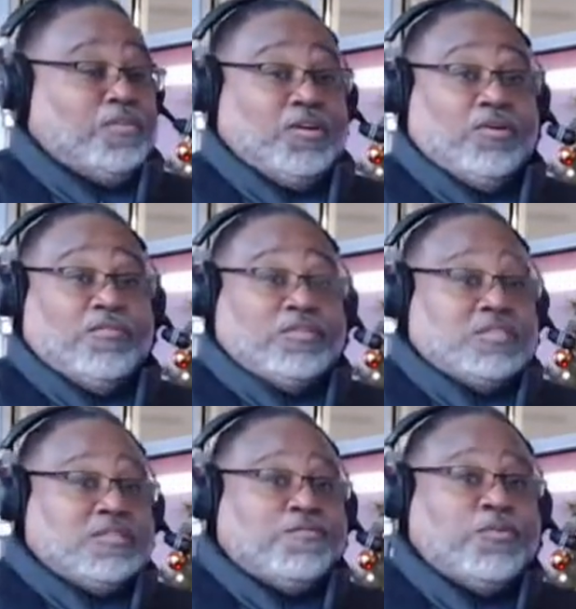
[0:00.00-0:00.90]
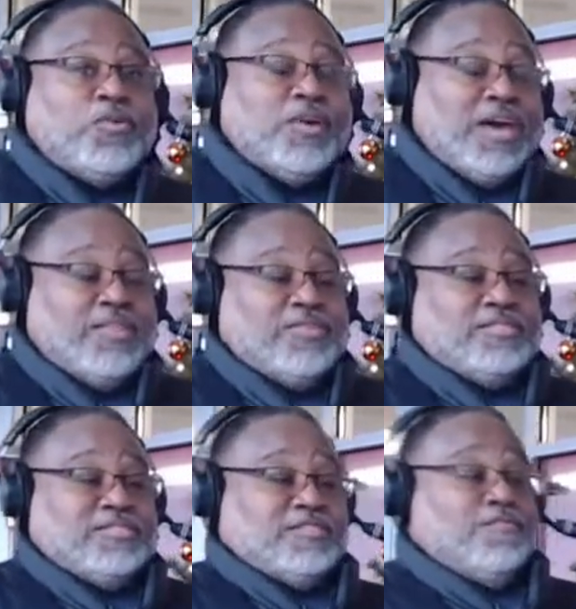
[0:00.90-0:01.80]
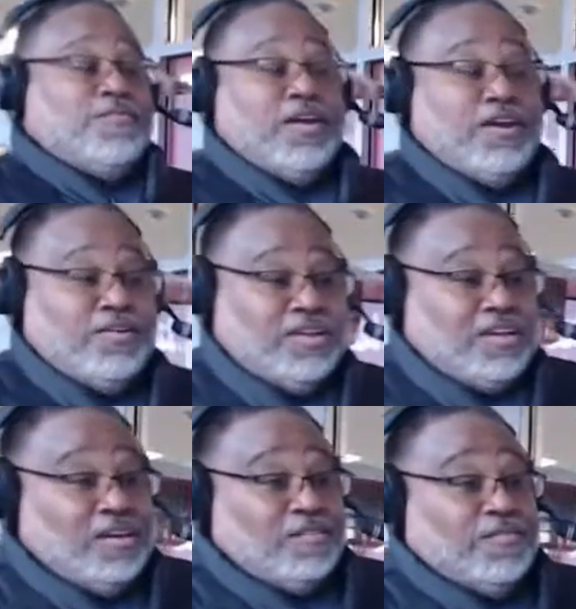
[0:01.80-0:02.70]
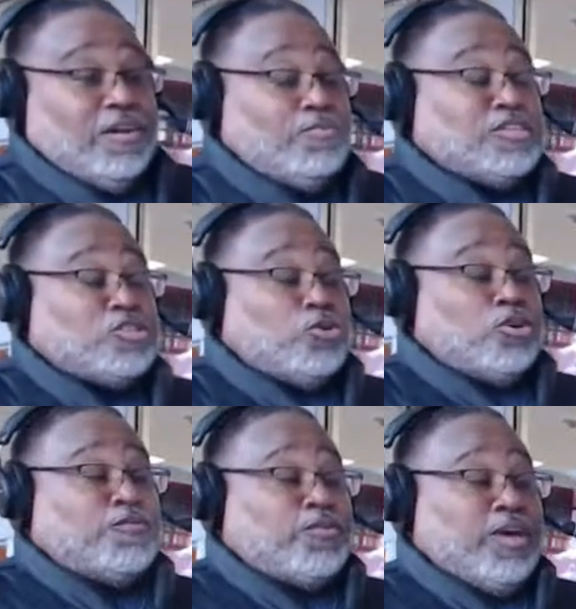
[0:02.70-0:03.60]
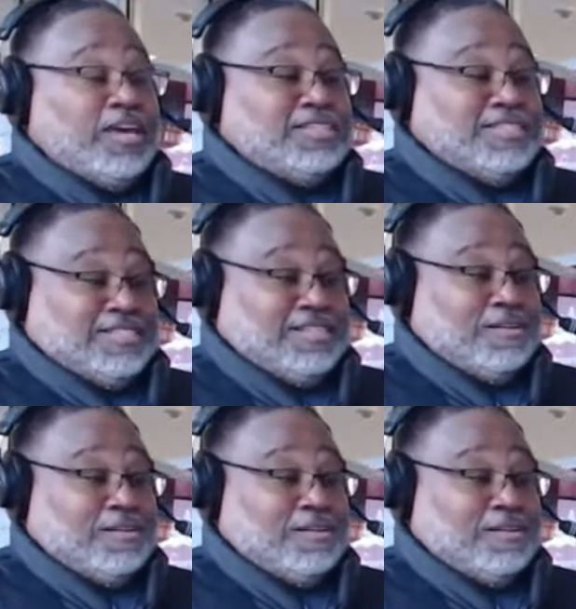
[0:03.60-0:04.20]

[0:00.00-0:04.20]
You know, Food Gatherers is a very, very resourceful agency.